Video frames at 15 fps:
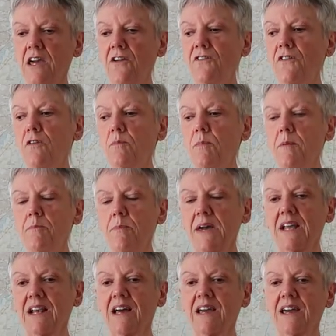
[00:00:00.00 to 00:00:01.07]
If you've been
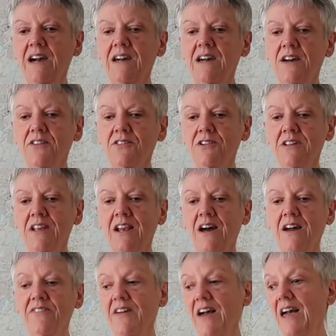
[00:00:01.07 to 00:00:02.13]
big like I had all your
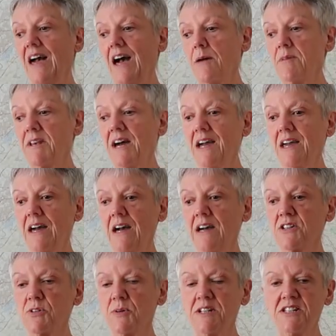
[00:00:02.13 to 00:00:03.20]
life, I mean,
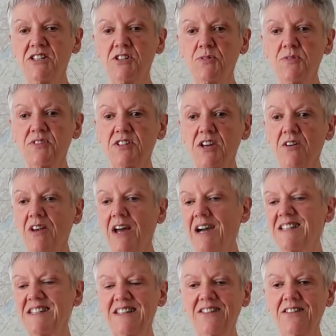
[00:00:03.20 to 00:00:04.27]
at 22 stone,
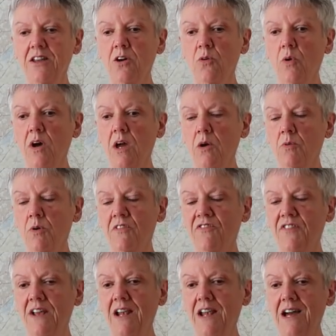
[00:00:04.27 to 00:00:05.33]
I didn't know what it would
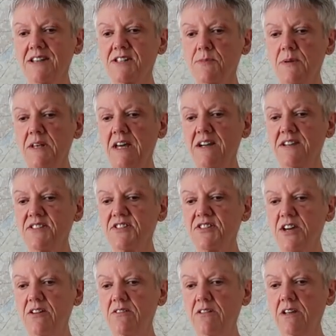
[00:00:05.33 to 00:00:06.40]
feel like to be 9
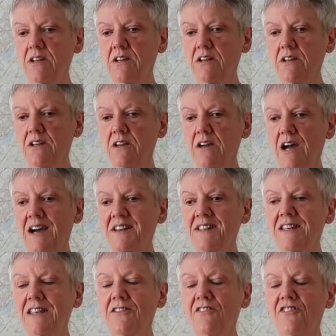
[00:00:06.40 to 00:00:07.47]
stone. I
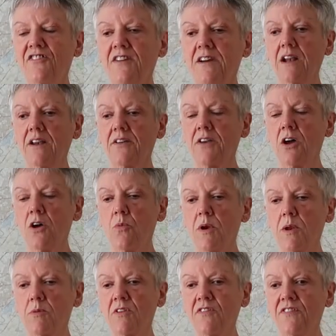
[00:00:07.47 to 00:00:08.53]
didn't even know
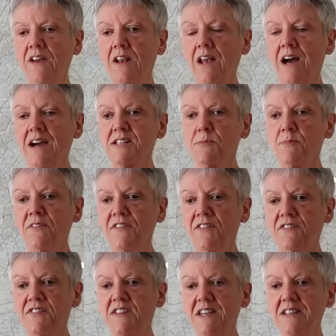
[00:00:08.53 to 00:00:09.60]
what it would feel like to be
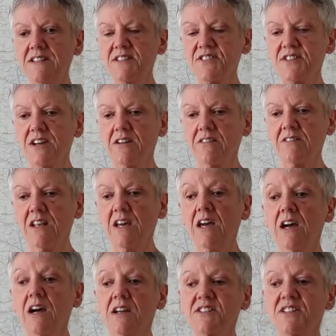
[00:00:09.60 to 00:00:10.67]
15 stone.
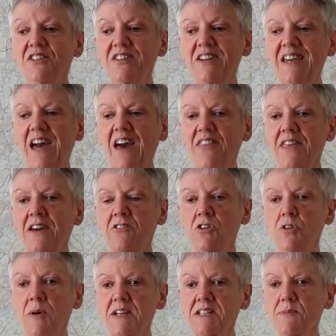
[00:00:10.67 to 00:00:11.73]
Until you get there and
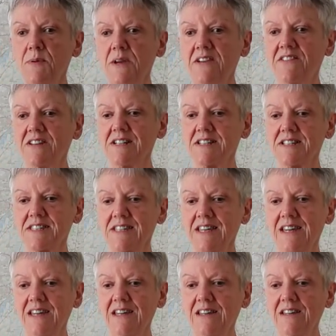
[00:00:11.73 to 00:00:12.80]
you experience
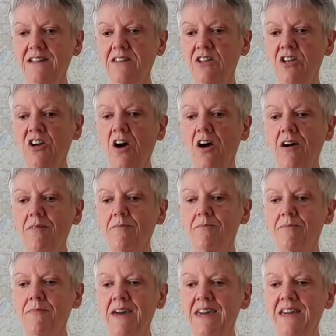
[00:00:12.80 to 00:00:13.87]
it, you can't
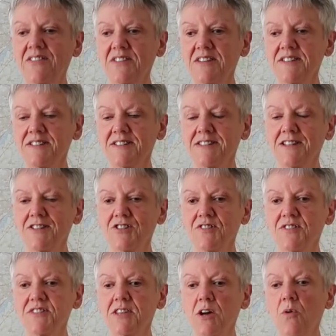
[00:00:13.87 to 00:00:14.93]
make these
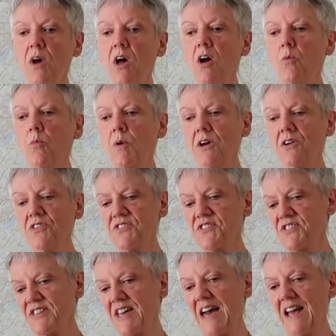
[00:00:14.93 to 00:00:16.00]
decisions. So we all
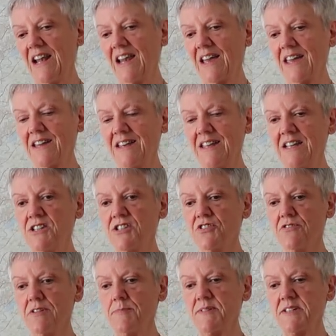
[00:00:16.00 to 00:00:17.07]
set like an
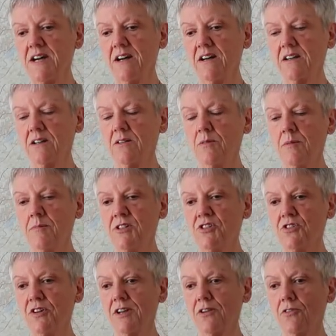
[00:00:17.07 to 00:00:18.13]
interim target when we
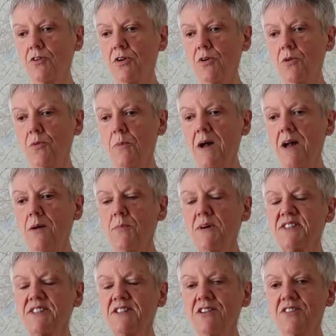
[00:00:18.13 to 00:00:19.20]
join group, but
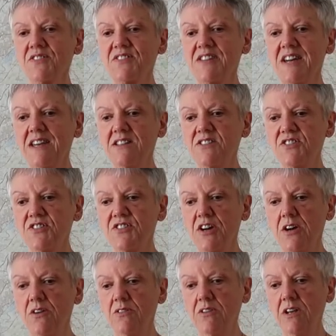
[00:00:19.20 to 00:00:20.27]
it's not set in
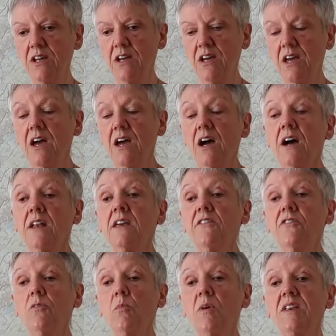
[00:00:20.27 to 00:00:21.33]
stone. And
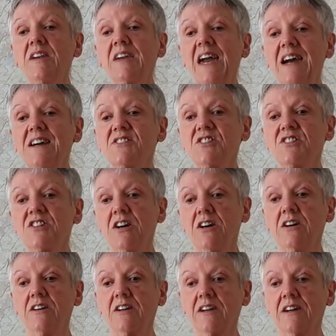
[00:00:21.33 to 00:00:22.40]
even when you get to
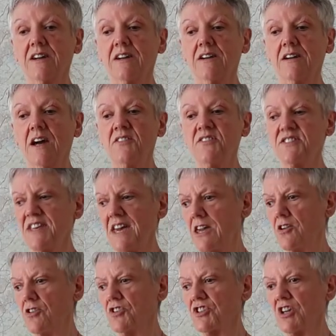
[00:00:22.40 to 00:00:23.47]
Target, and say
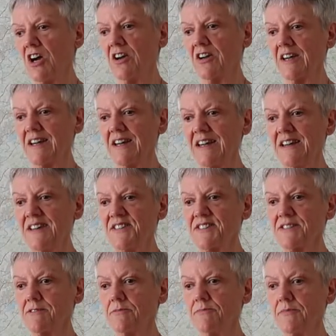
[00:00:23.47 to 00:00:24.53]
your target
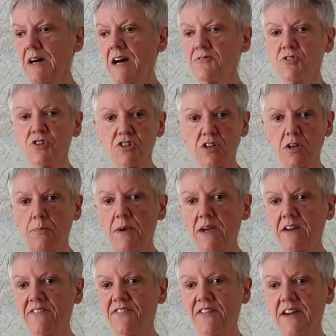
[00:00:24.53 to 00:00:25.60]
is, I'm just going to
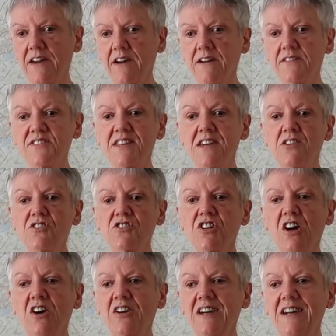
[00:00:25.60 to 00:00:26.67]
pick a figure, say your
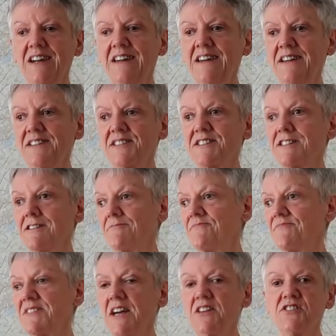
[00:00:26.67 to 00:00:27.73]
target is
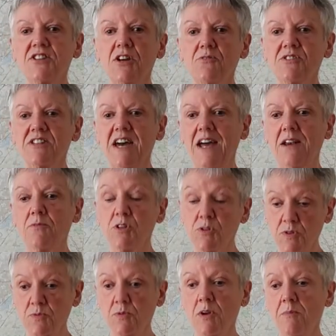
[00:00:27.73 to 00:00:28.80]
10 stone 10, which
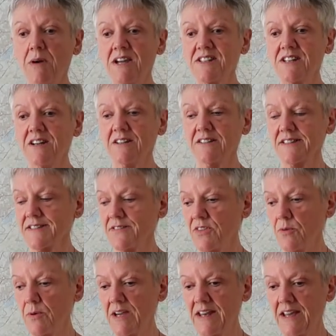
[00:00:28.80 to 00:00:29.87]
was one of my targets on
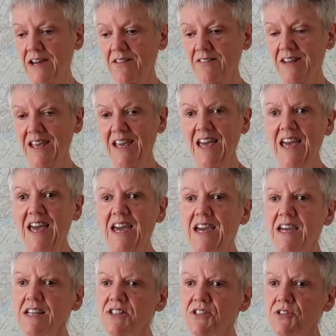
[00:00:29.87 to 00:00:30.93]
the way down,
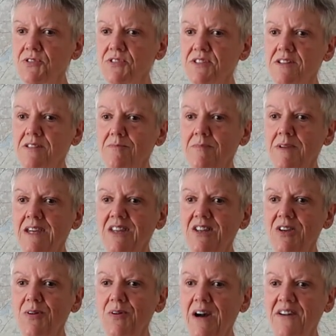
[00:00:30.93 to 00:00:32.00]
it doesn't
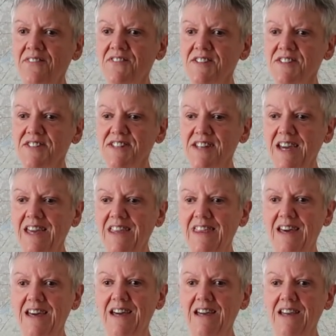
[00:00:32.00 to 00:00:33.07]
mean you have to stay
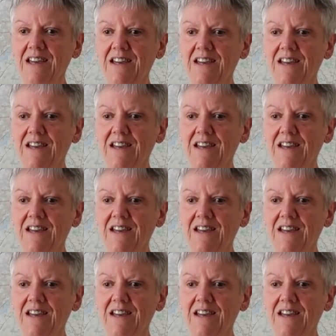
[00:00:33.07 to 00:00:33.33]
there.